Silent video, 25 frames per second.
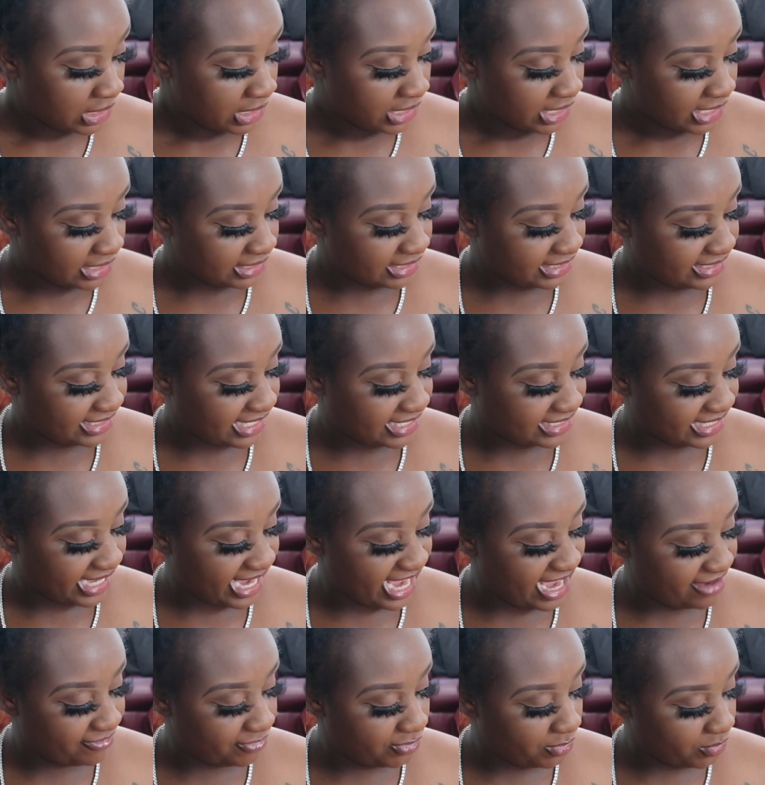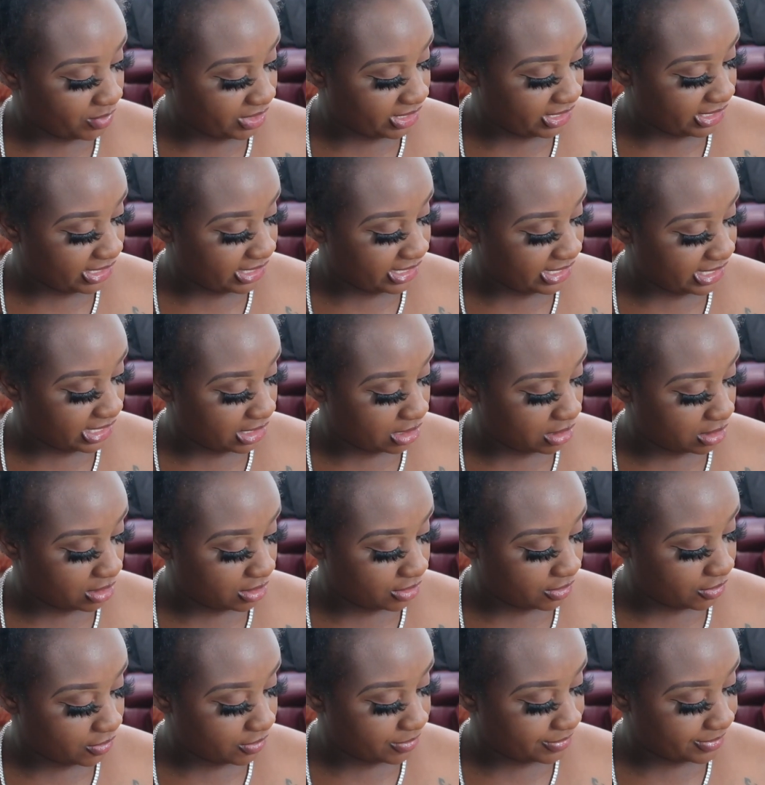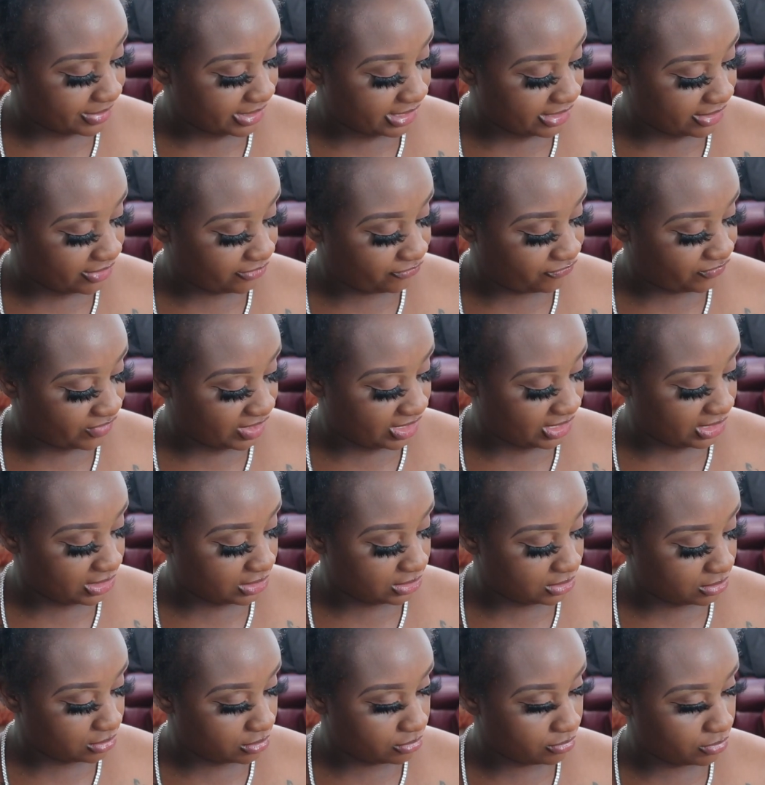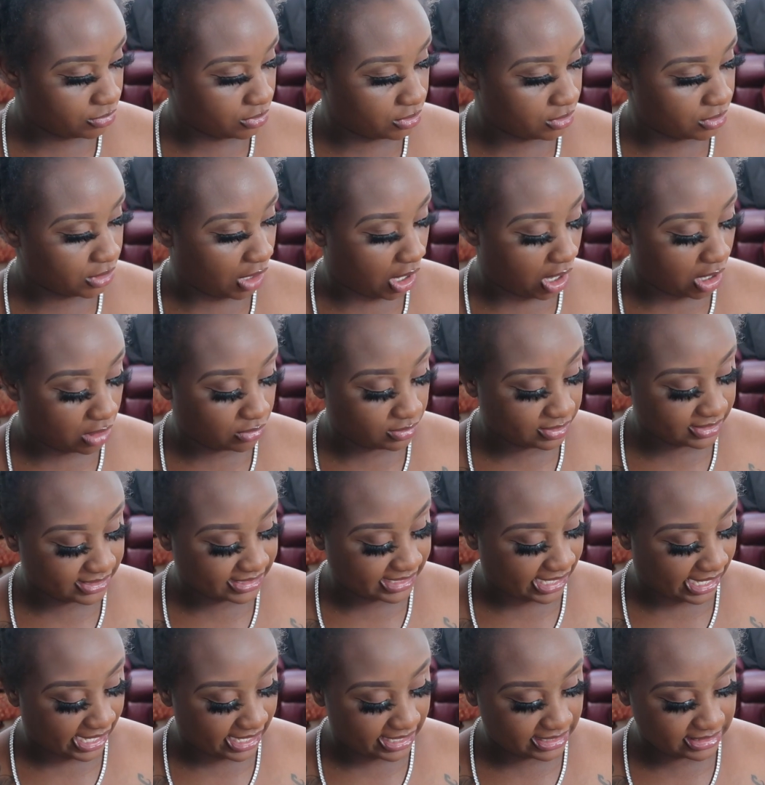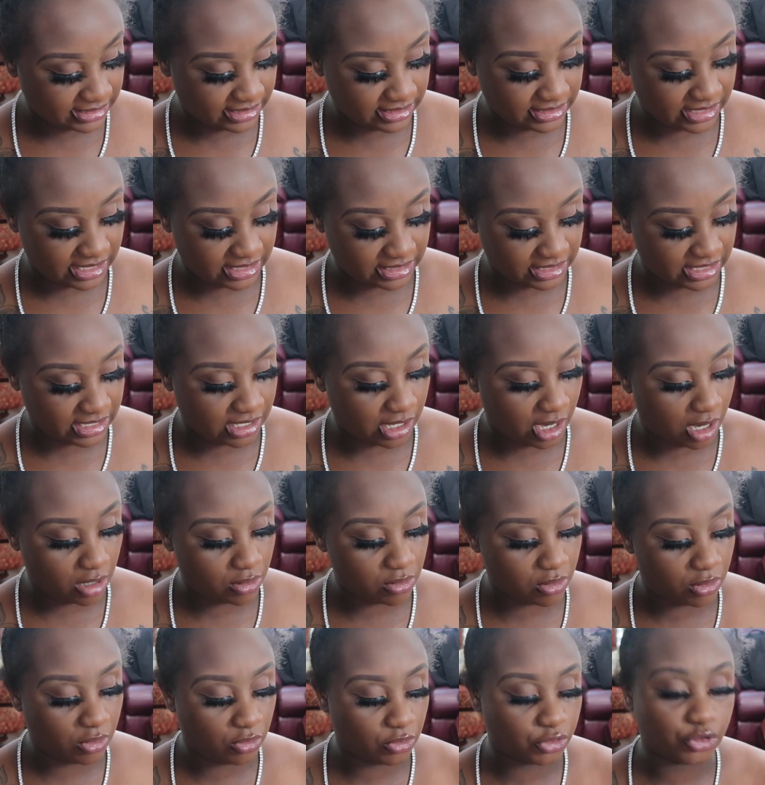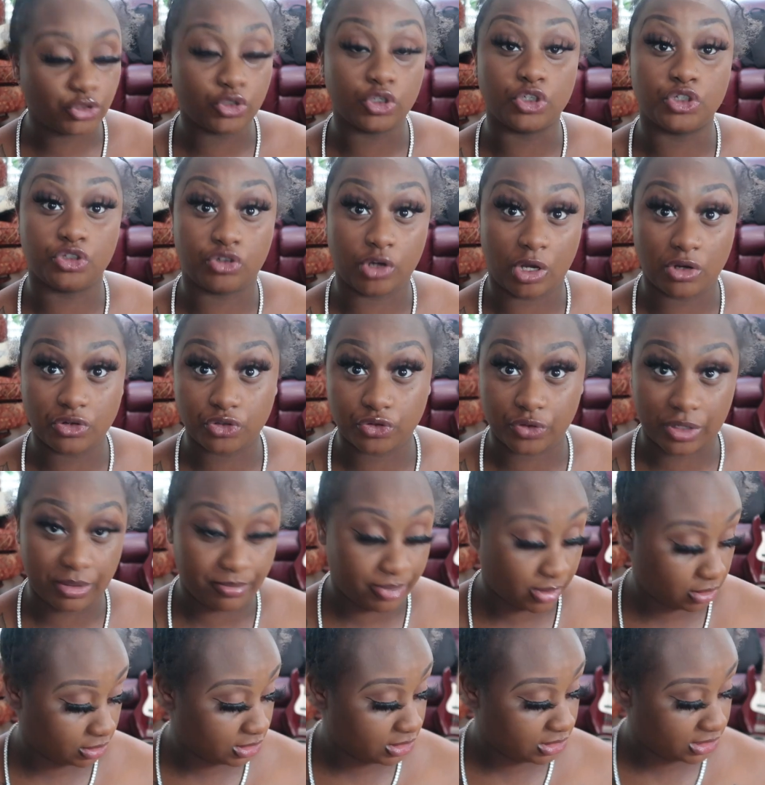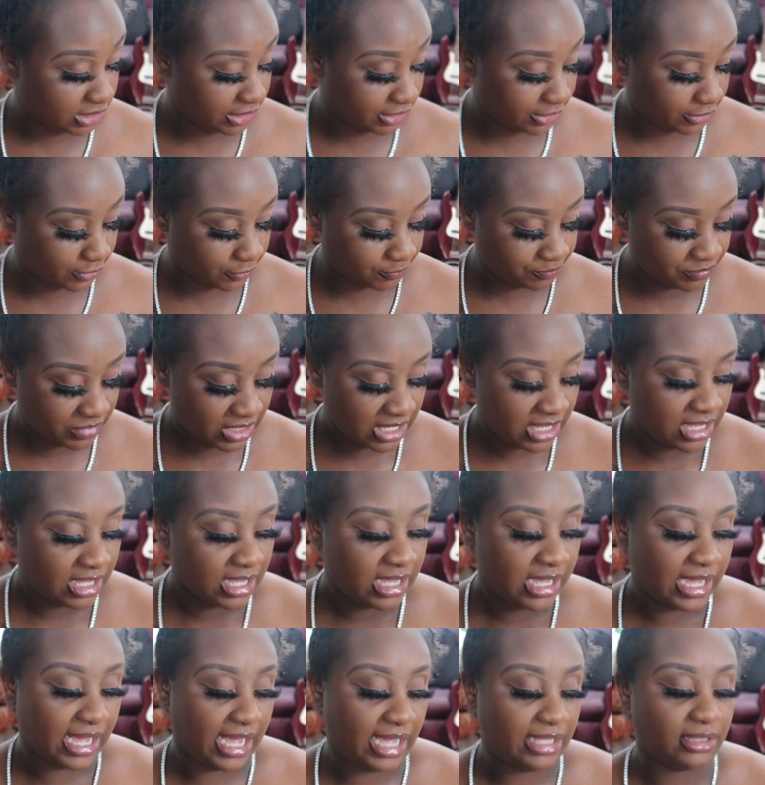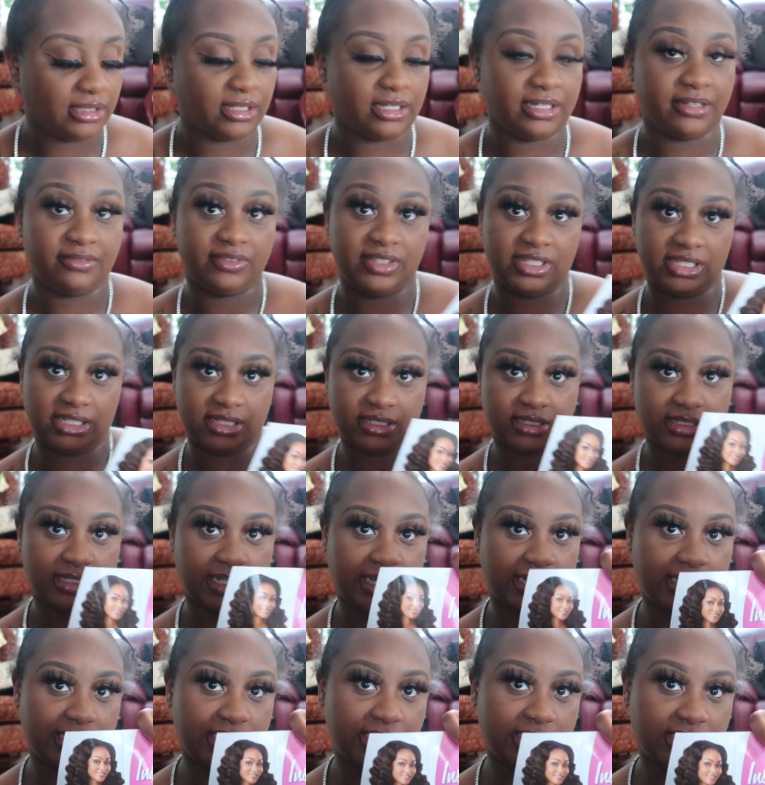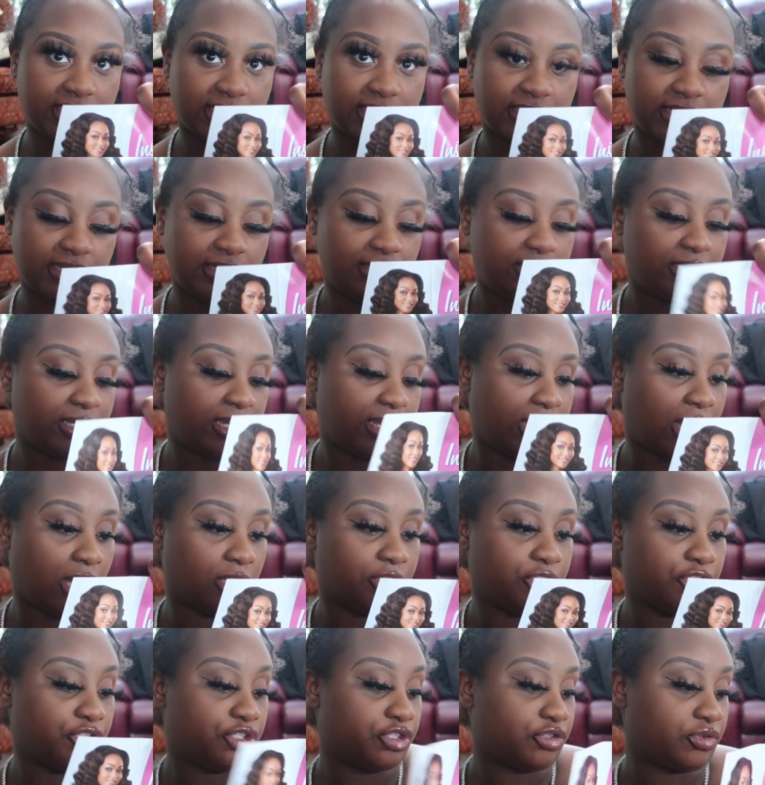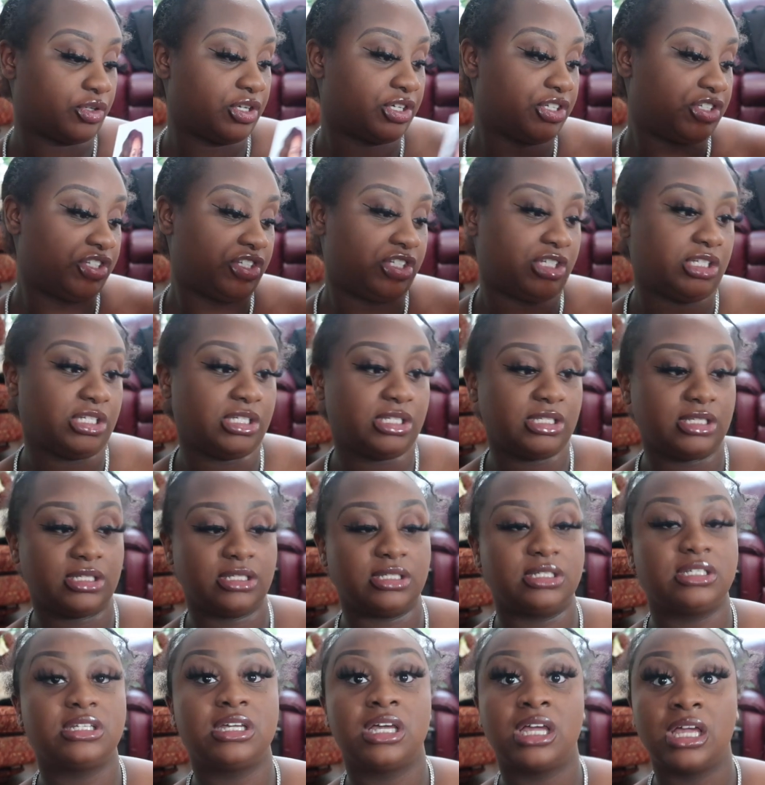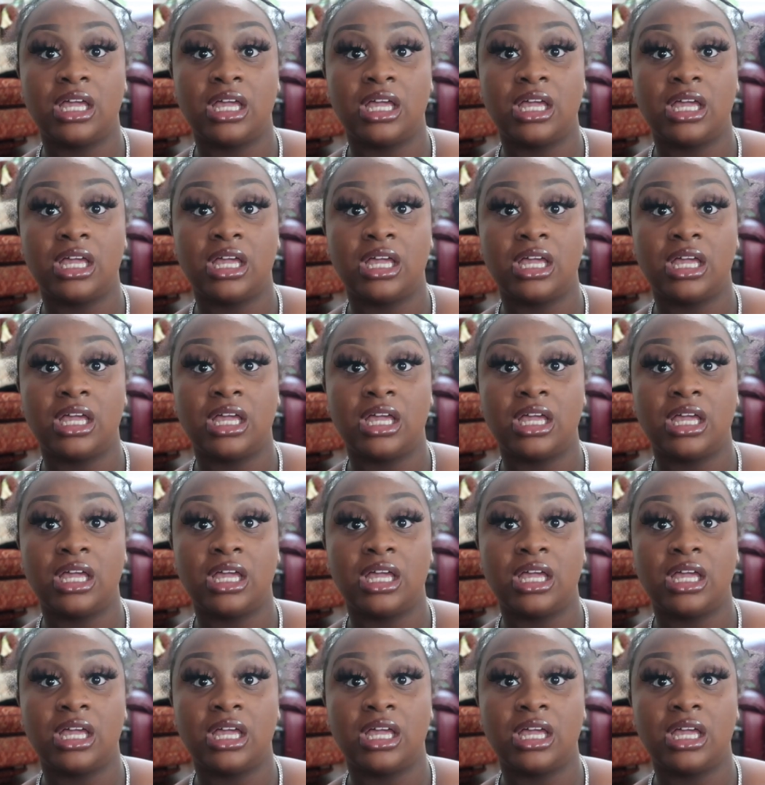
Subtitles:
it says I have a wig, it fit all sizes, and I can go into a drawstring ponytail. I love this. Like, it tell you all the instructions,